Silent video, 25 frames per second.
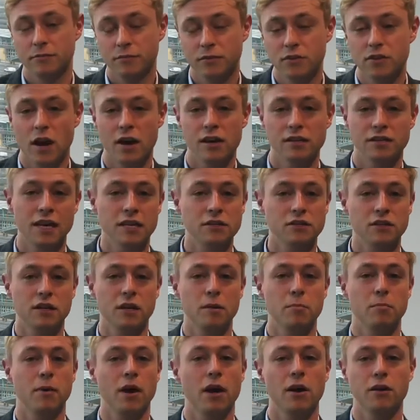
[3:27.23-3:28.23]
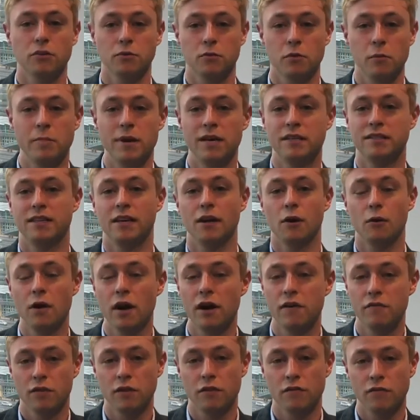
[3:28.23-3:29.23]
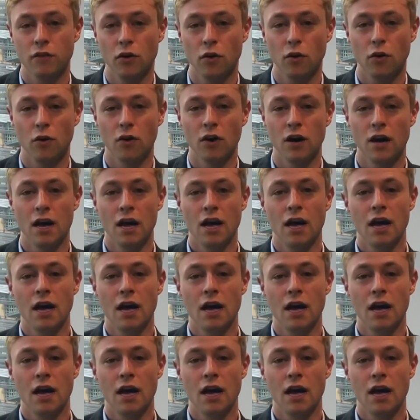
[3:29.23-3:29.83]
So essentially blokes were pissing all over the floor,